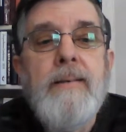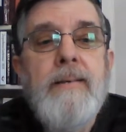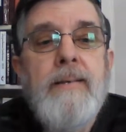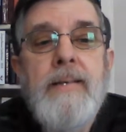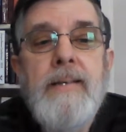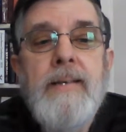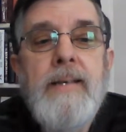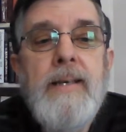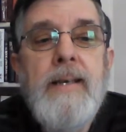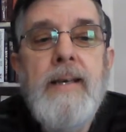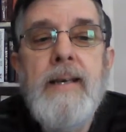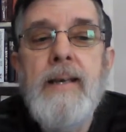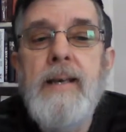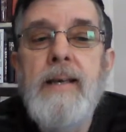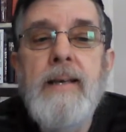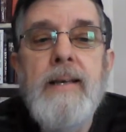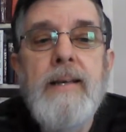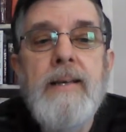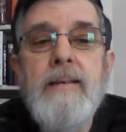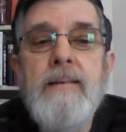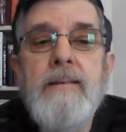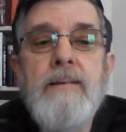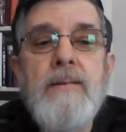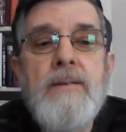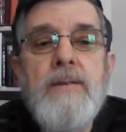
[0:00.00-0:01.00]
Dee
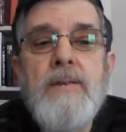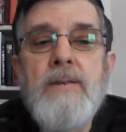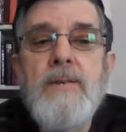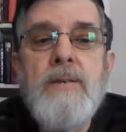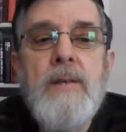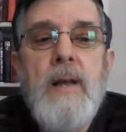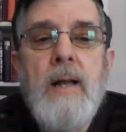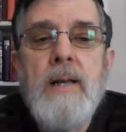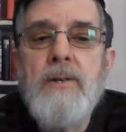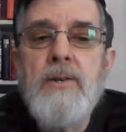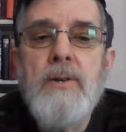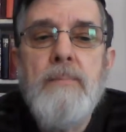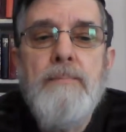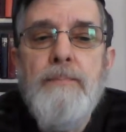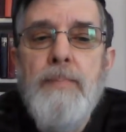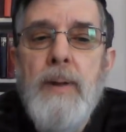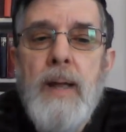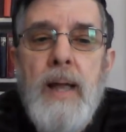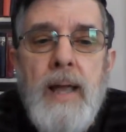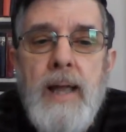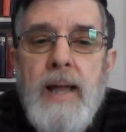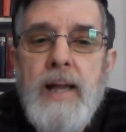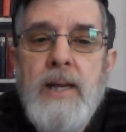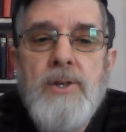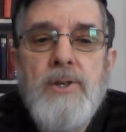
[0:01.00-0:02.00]
is such a
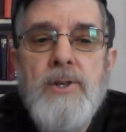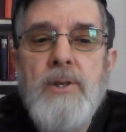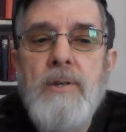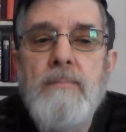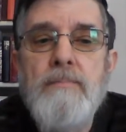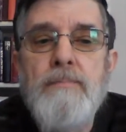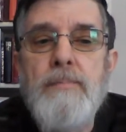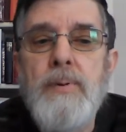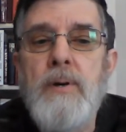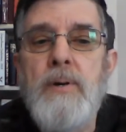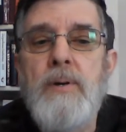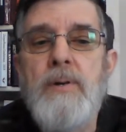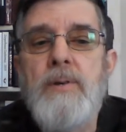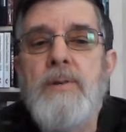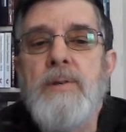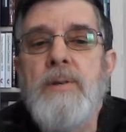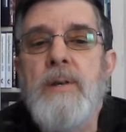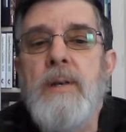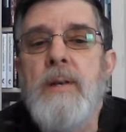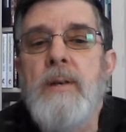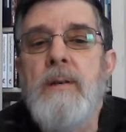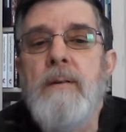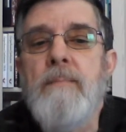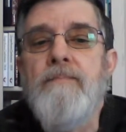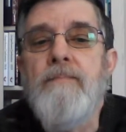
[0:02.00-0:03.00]
patient
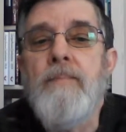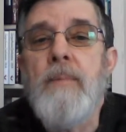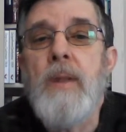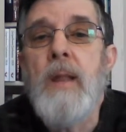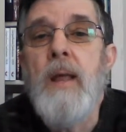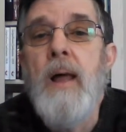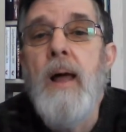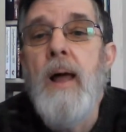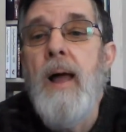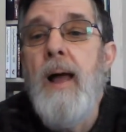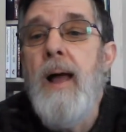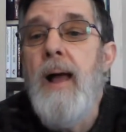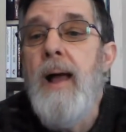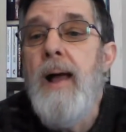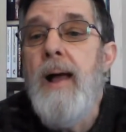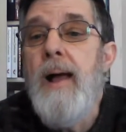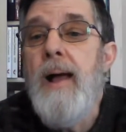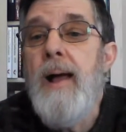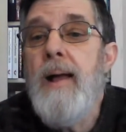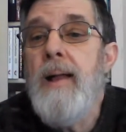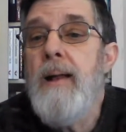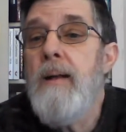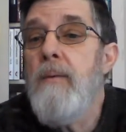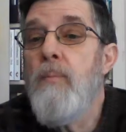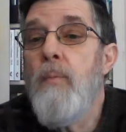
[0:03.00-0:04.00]
person.
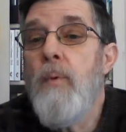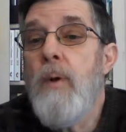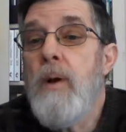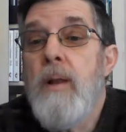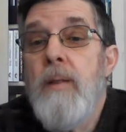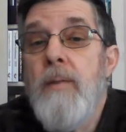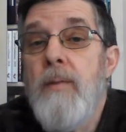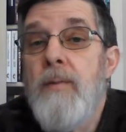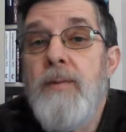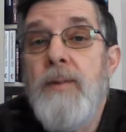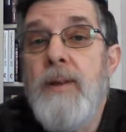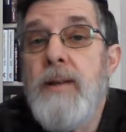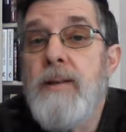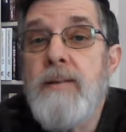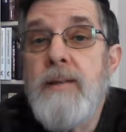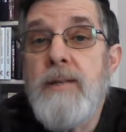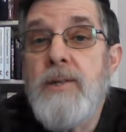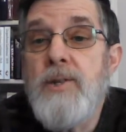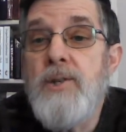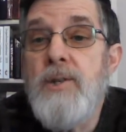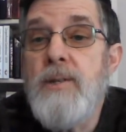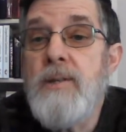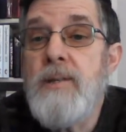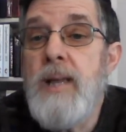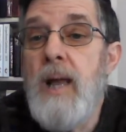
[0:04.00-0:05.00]
And one of the things that
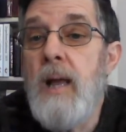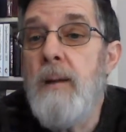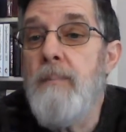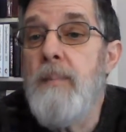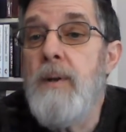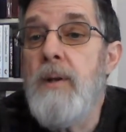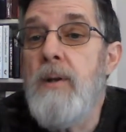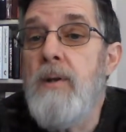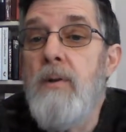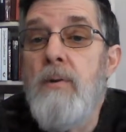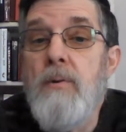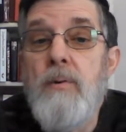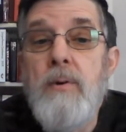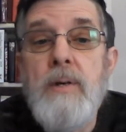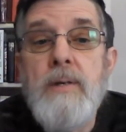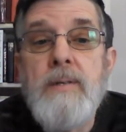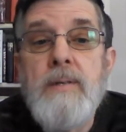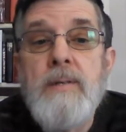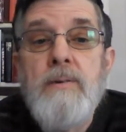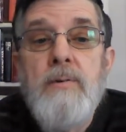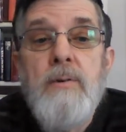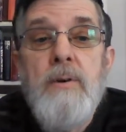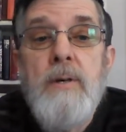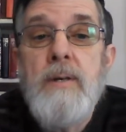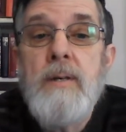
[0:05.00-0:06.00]
she's helped me do
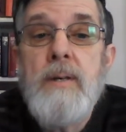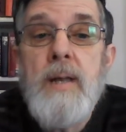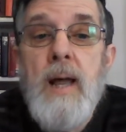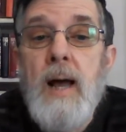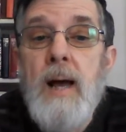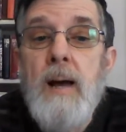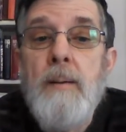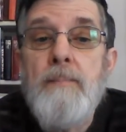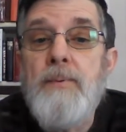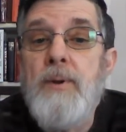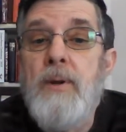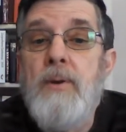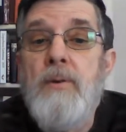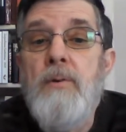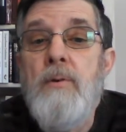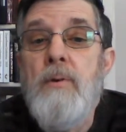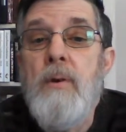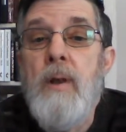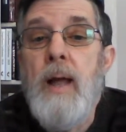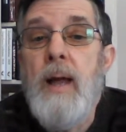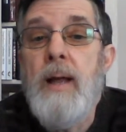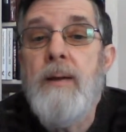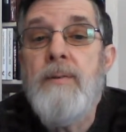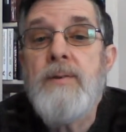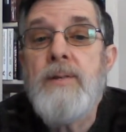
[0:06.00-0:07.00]
is to adopt a new
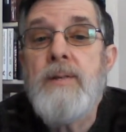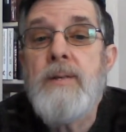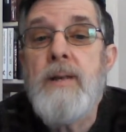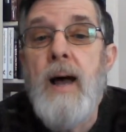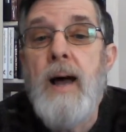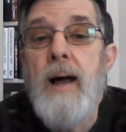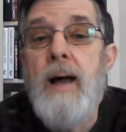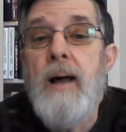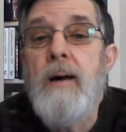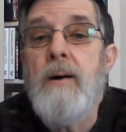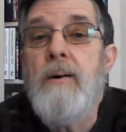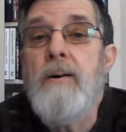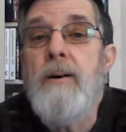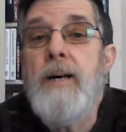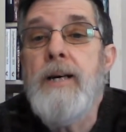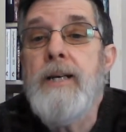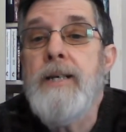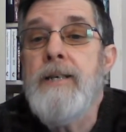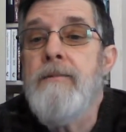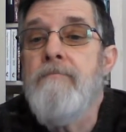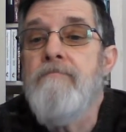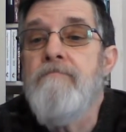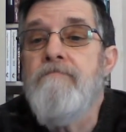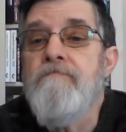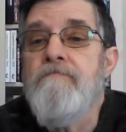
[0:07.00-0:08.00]
lifestyle.
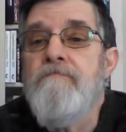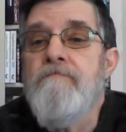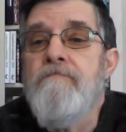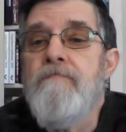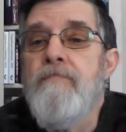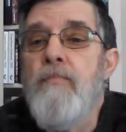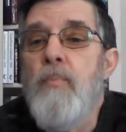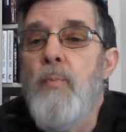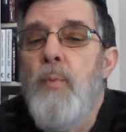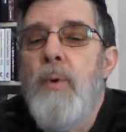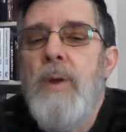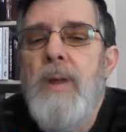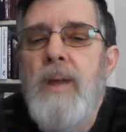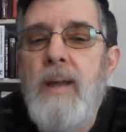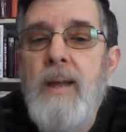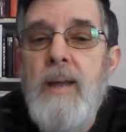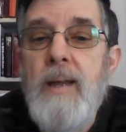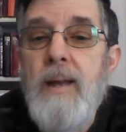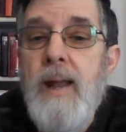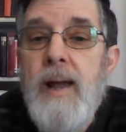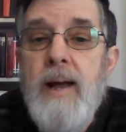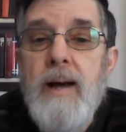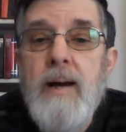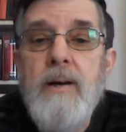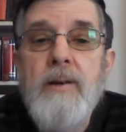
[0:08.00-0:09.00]
We
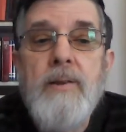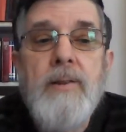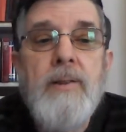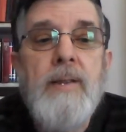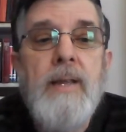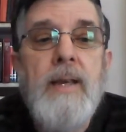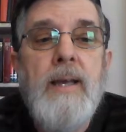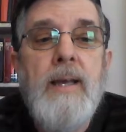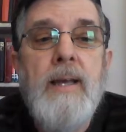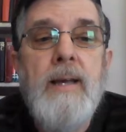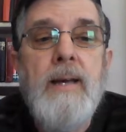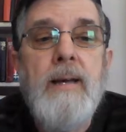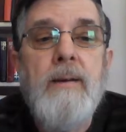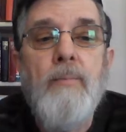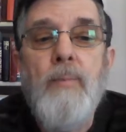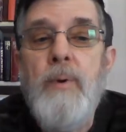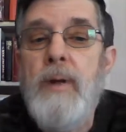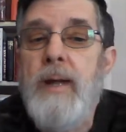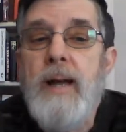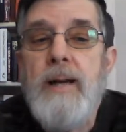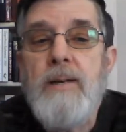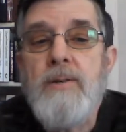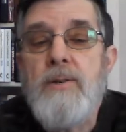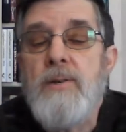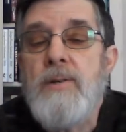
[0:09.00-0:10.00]
eat healthy and
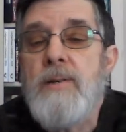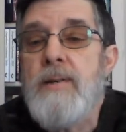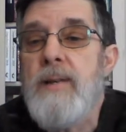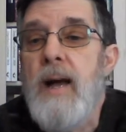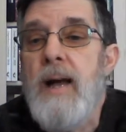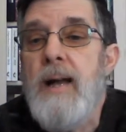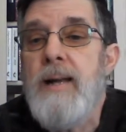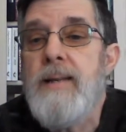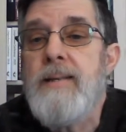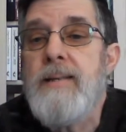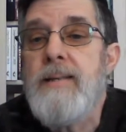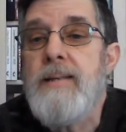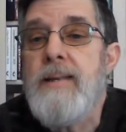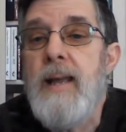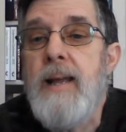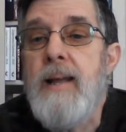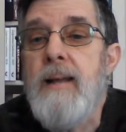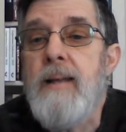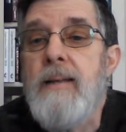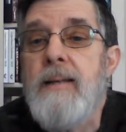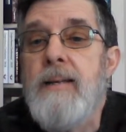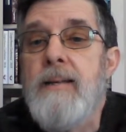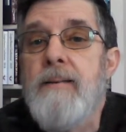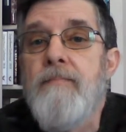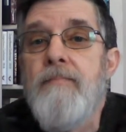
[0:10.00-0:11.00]
we exercise
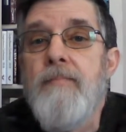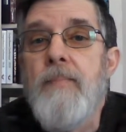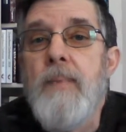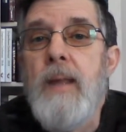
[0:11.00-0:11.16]
daily.